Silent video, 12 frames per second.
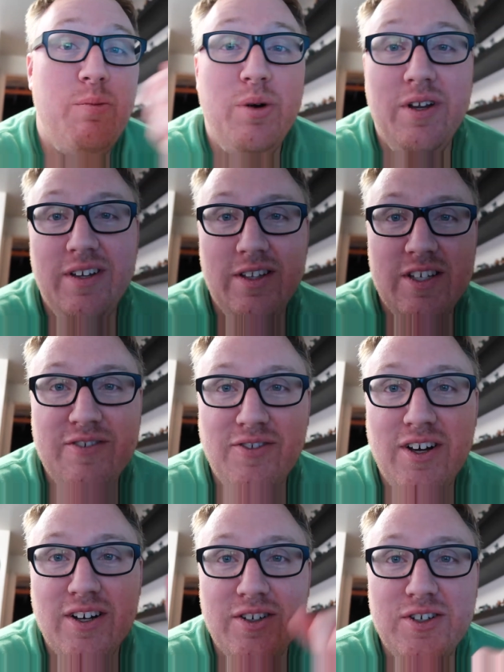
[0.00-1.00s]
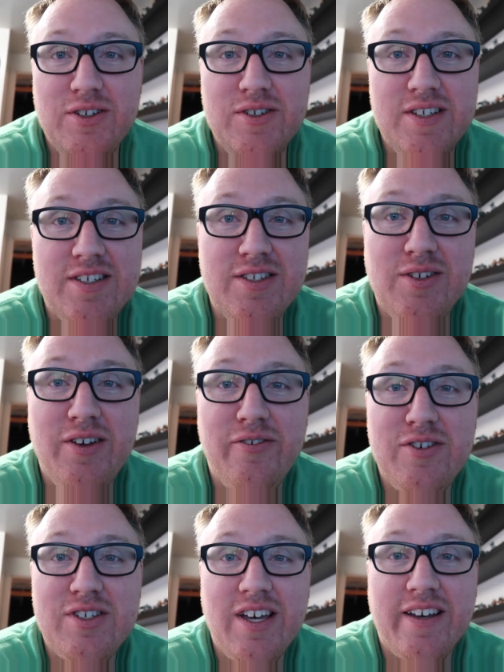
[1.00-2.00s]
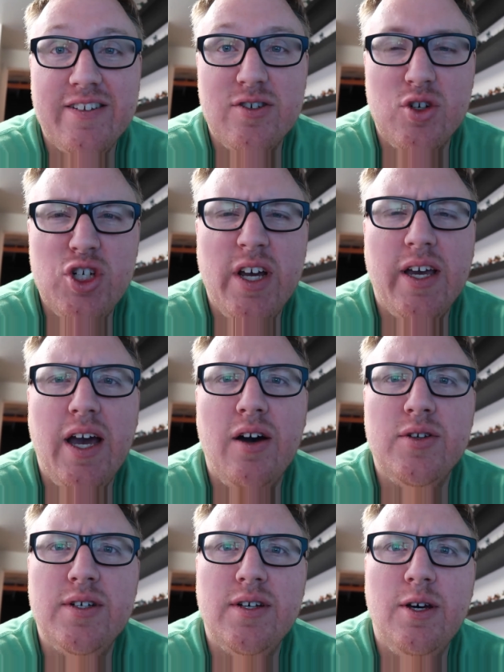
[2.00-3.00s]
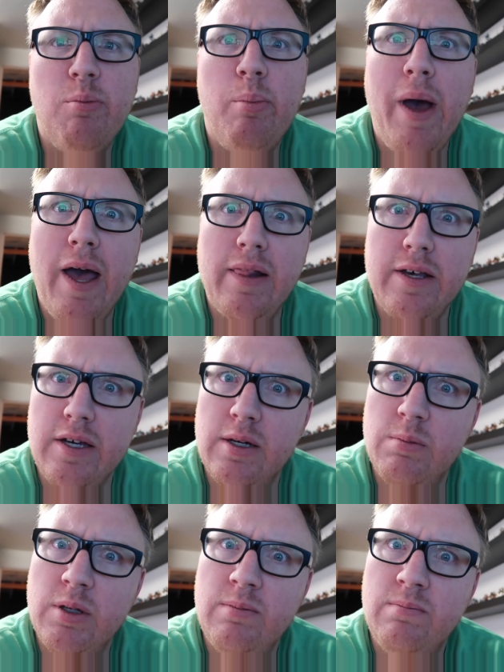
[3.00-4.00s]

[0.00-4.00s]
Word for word: I'll put it in this vlog too since it's only a few seconds. So check out Bat Liam.